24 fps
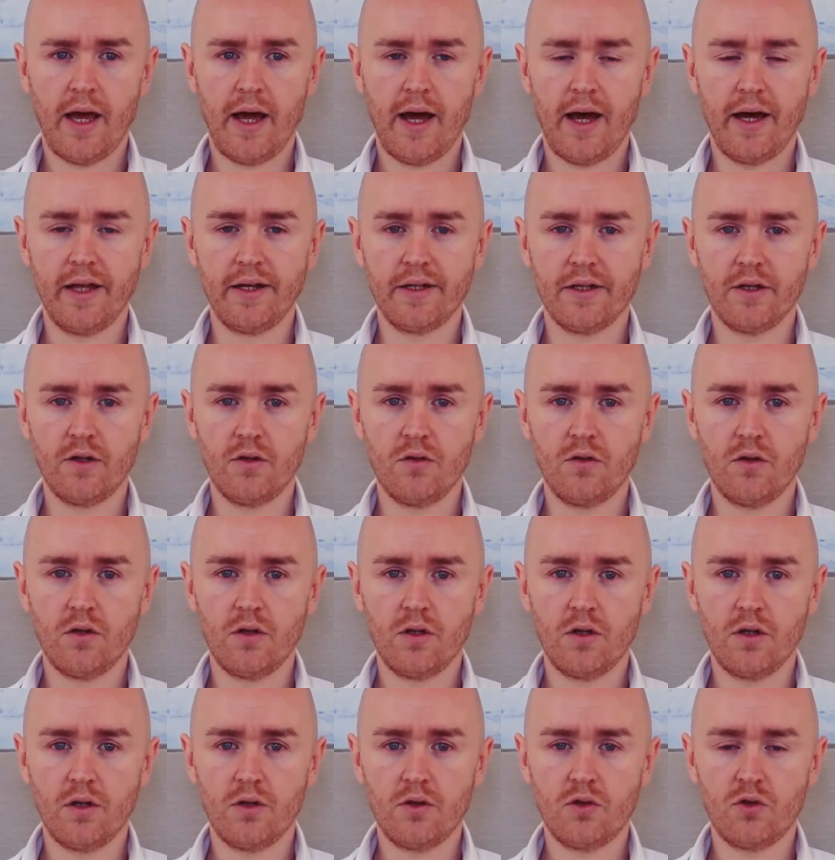And
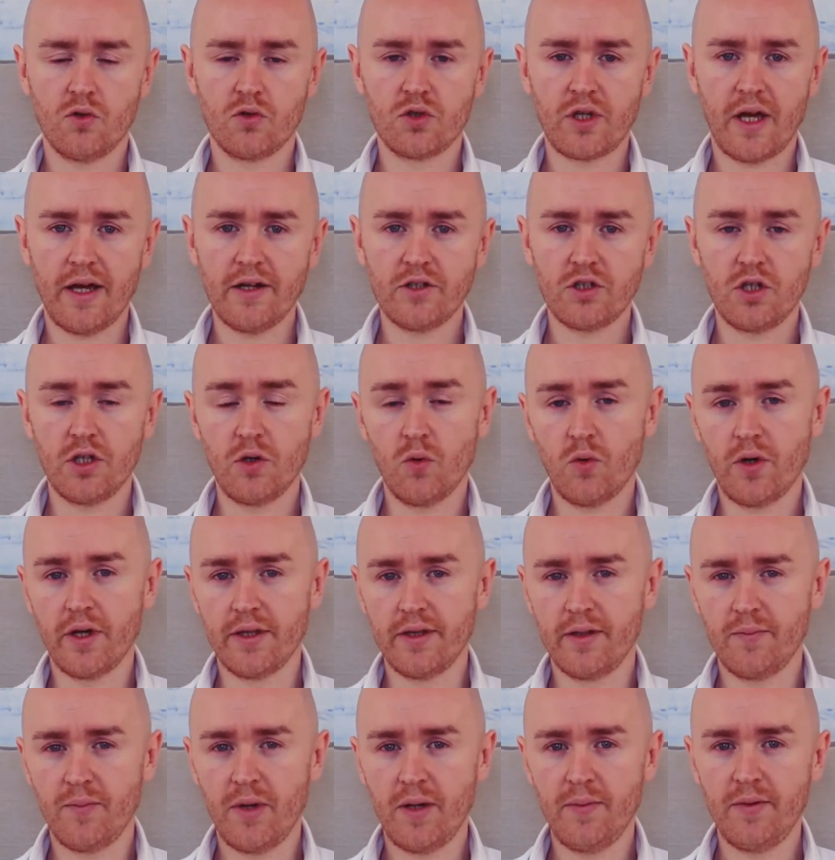there's actually, okay,
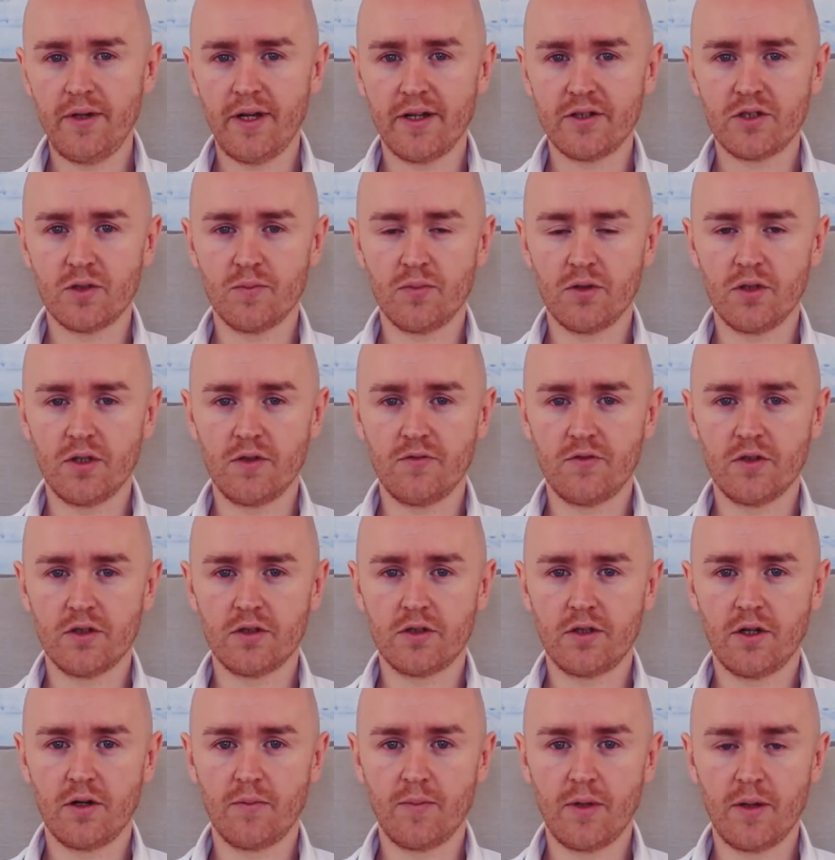maybe that's a belief that's
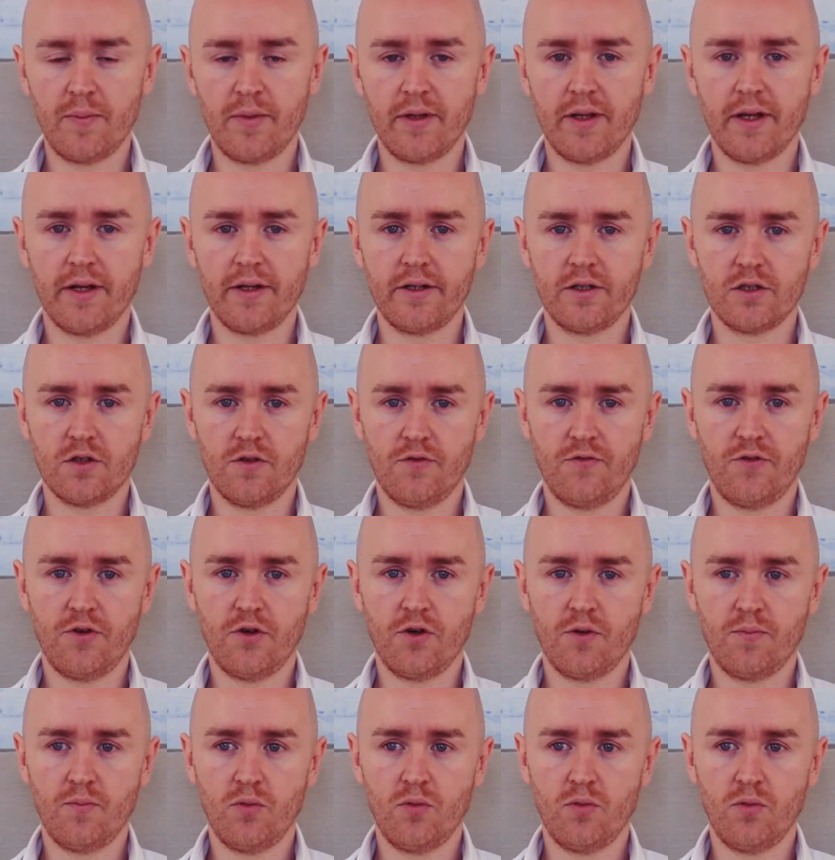there, maybe that is a fear.